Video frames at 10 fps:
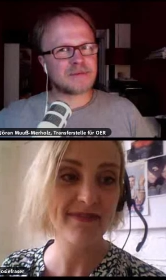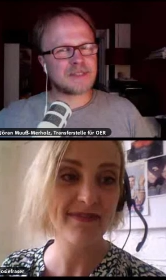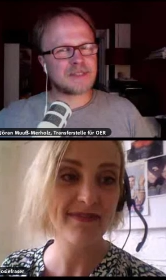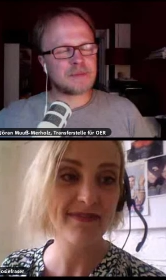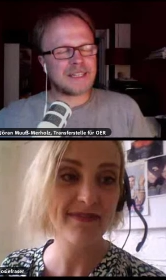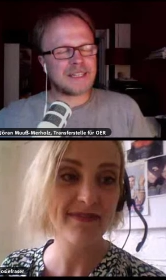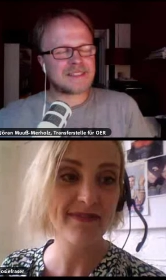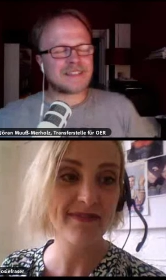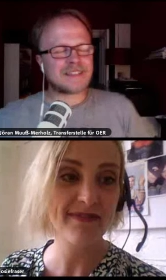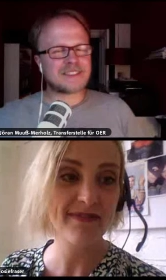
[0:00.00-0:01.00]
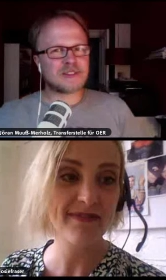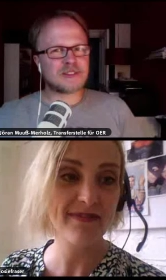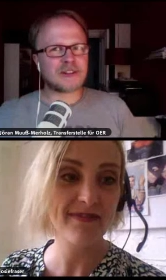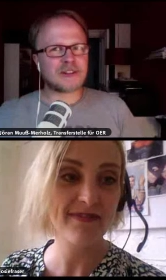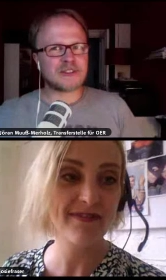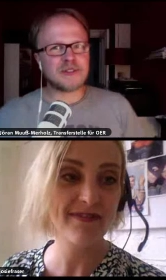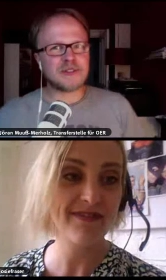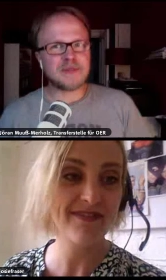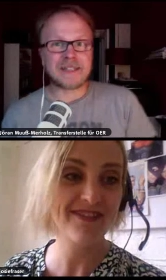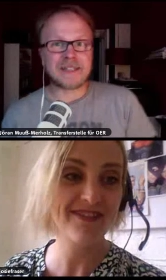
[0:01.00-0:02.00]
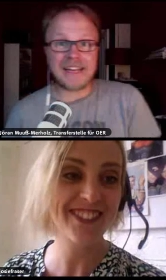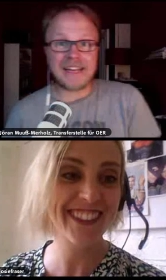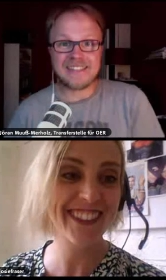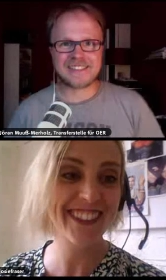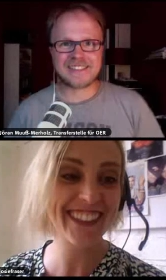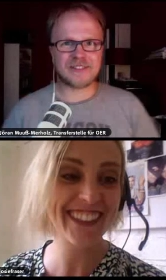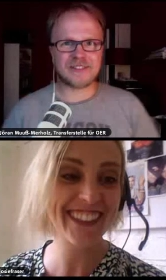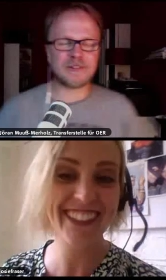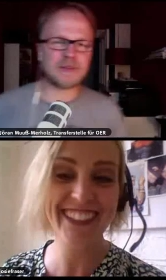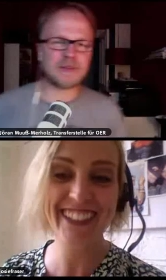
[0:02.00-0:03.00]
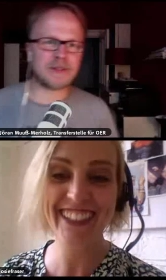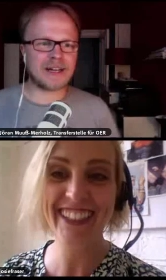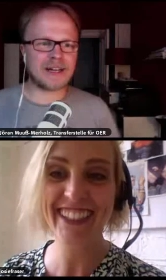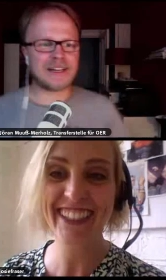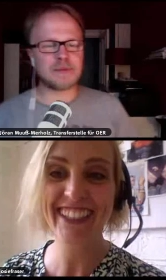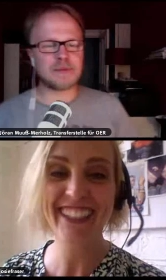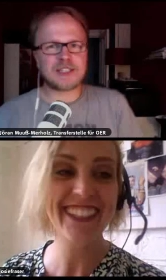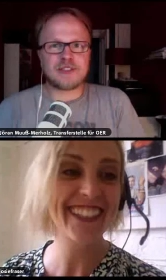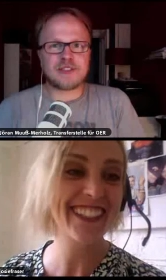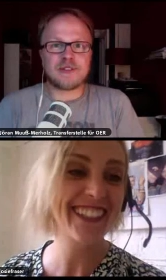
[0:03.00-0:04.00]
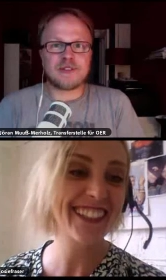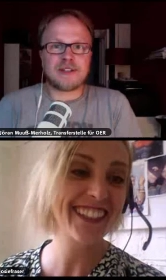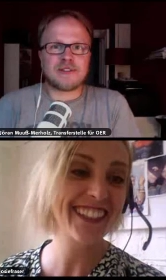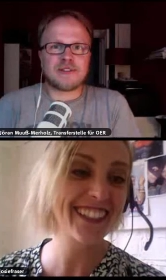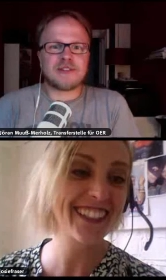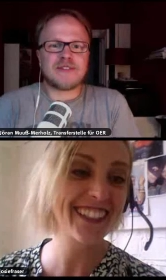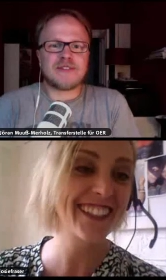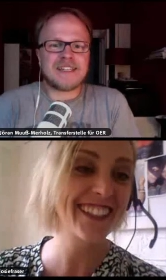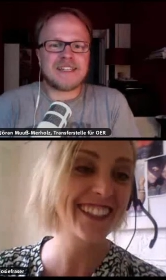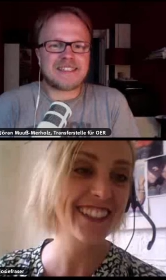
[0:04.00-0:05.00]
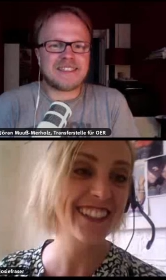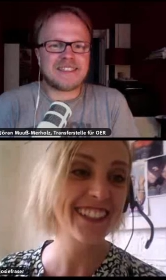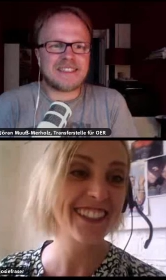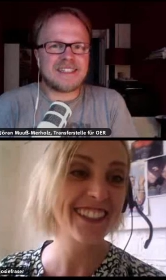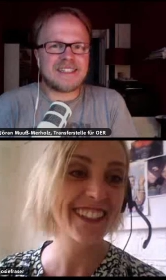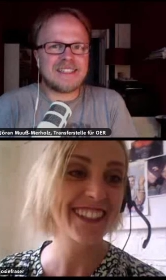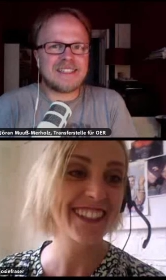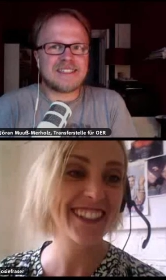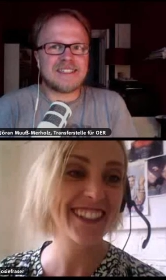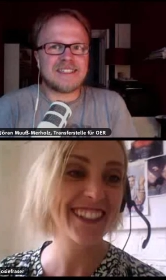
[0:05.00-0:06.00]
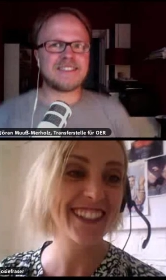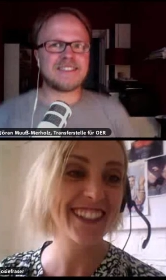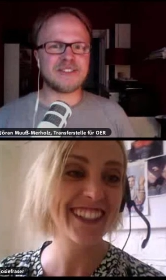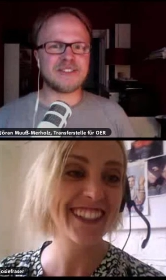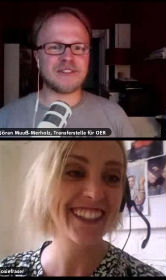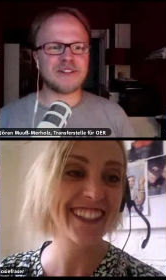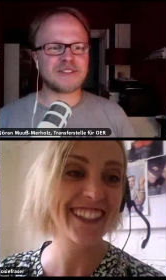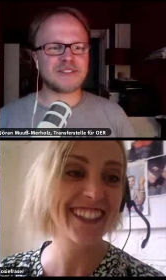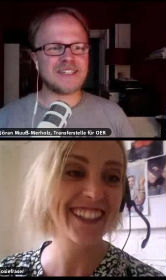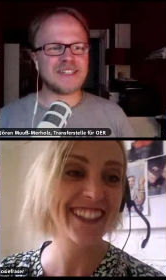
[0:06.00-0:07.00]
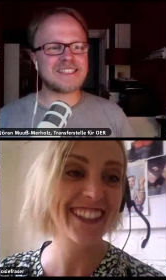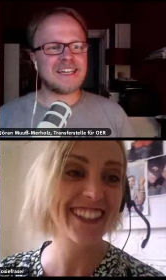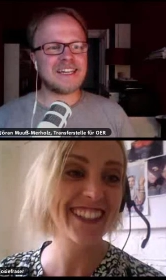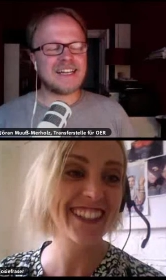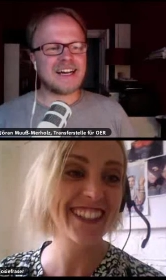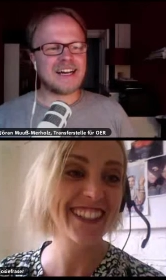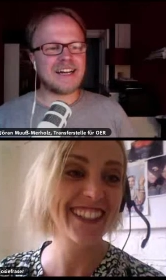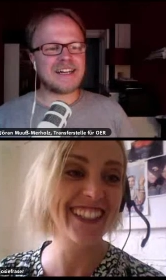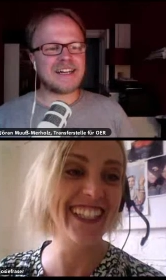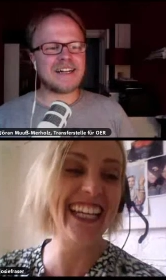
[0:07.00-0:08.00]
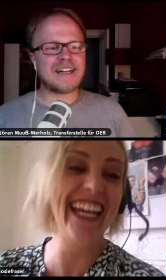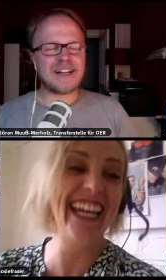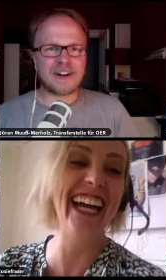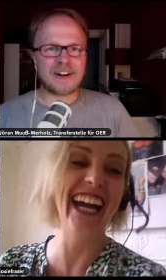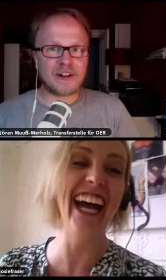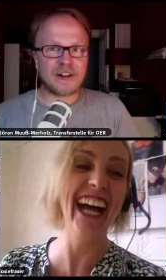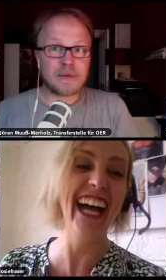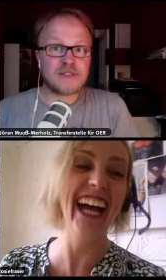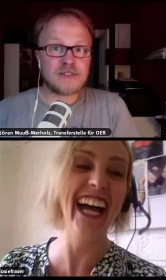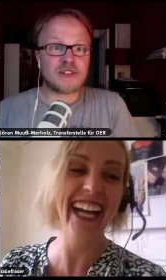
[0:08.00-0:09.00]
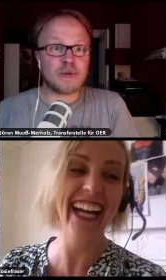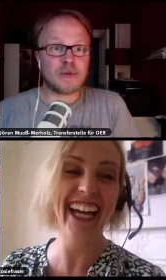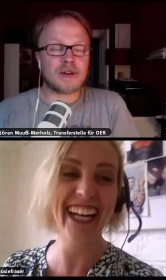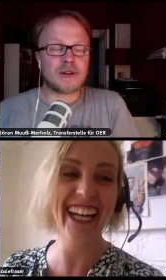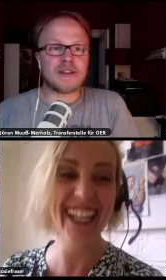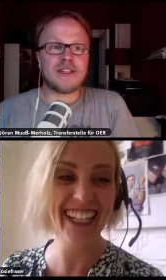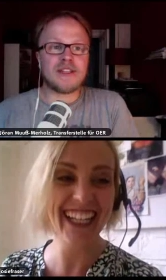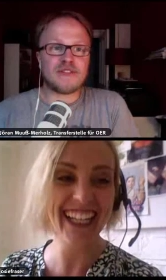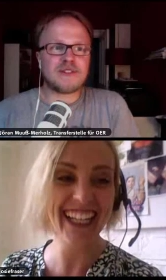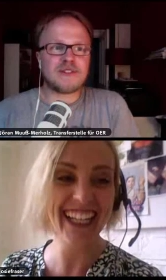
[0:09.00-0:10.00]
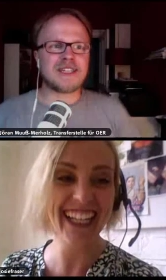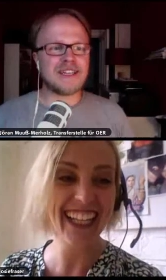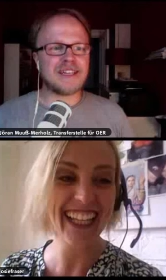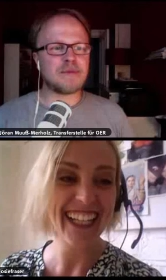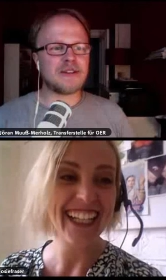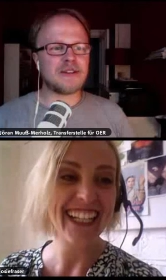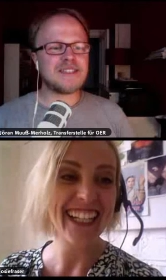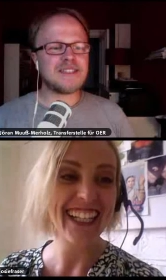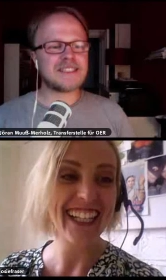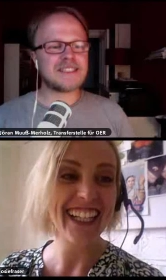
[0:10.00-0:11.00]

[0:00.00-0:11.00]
Speaker 1: it's been exciting to talk to you again. So I had the pleasure to talk to you twice and uh, listen to your talk twice. Uh, all the best for your work in the near future and beyond this.